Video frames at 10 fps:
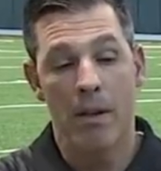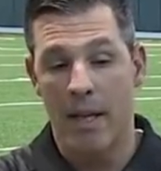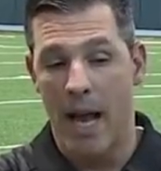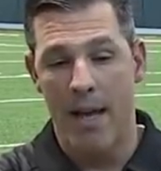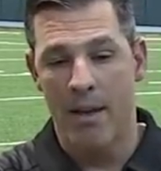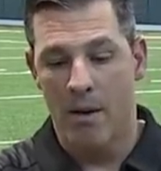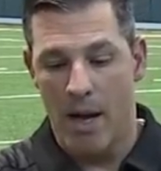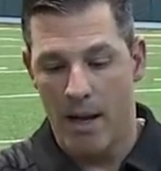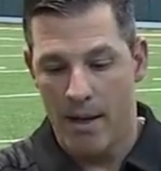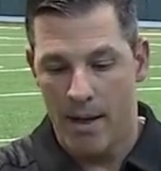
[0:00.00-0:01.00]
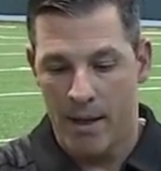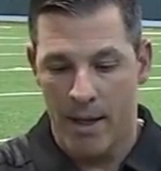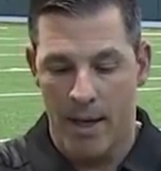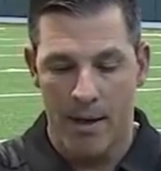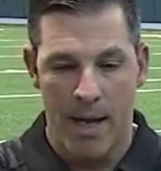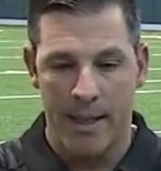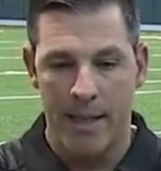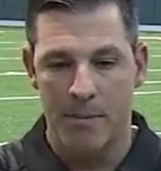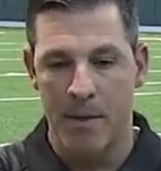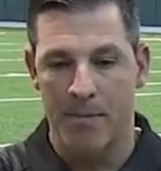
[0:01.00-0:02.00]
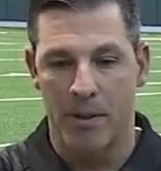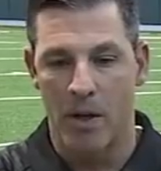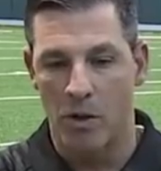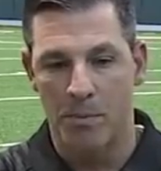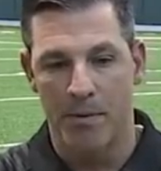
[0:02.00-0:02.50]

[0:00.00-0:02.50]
Yeah, again, I can't speak for Coach,